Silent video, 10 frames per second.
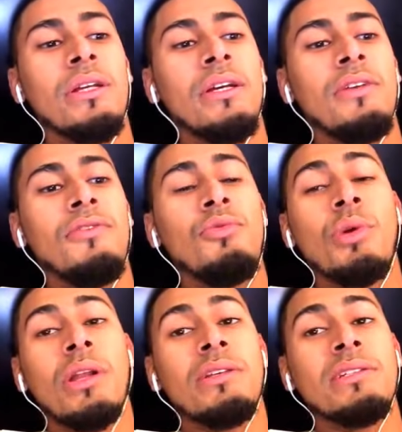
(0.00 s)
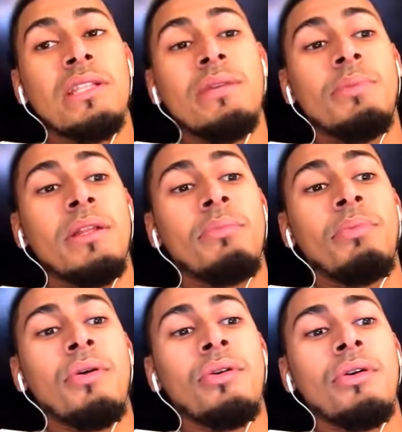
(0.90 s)
And if you want to sleep at the
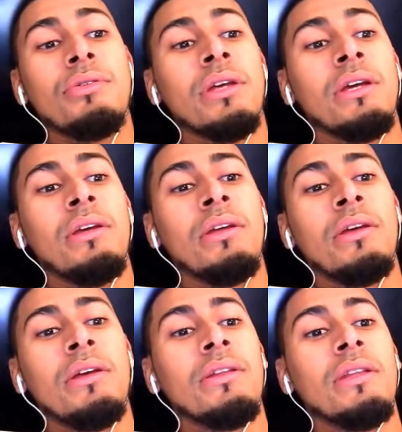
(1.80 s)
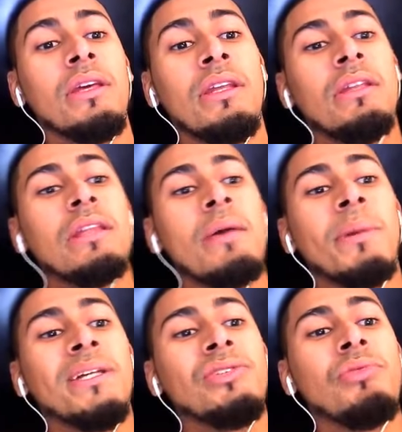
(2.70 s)
park all day and if that
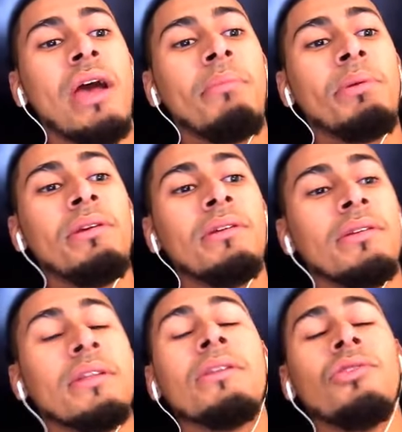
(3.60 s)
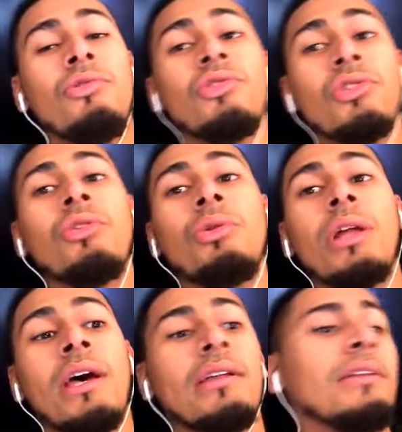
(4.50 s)
makes you happy, then you should do
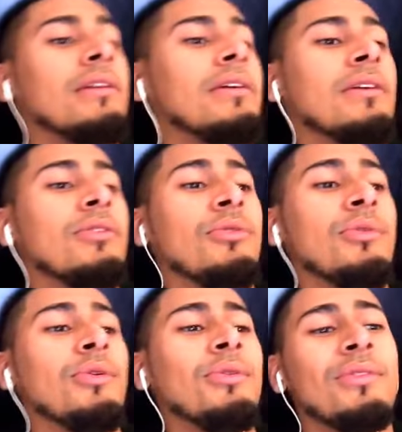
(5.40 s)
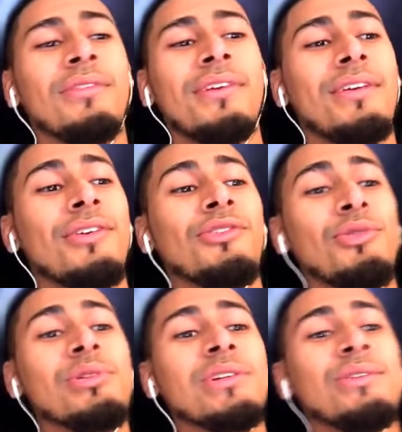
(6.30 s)
that. You know,
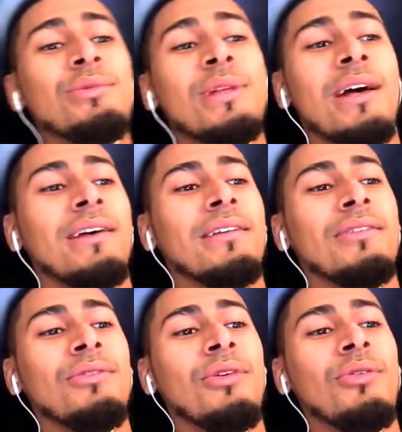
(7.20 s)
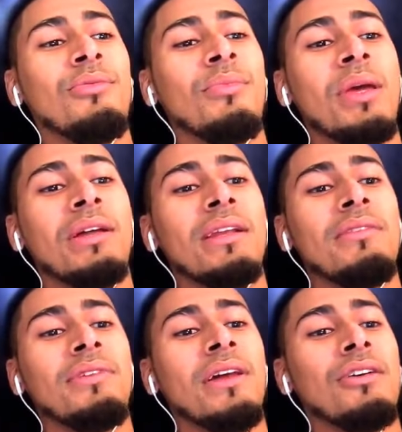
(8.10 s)
you should do that. Make a
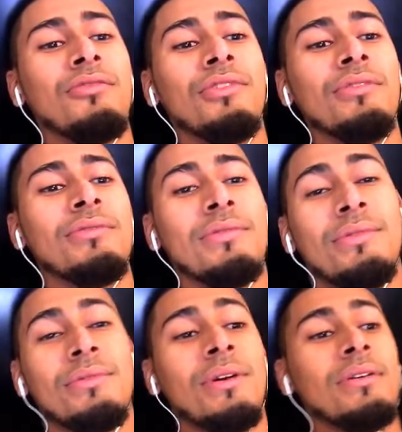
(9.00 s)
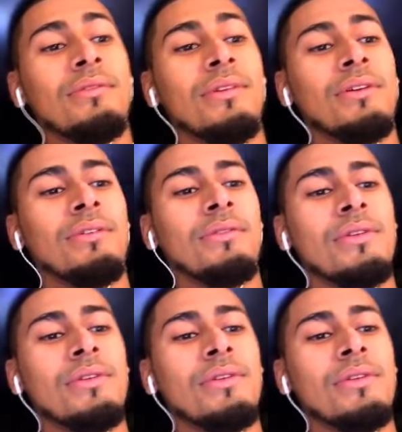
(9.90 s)
living out of it. Shoot, I don't know.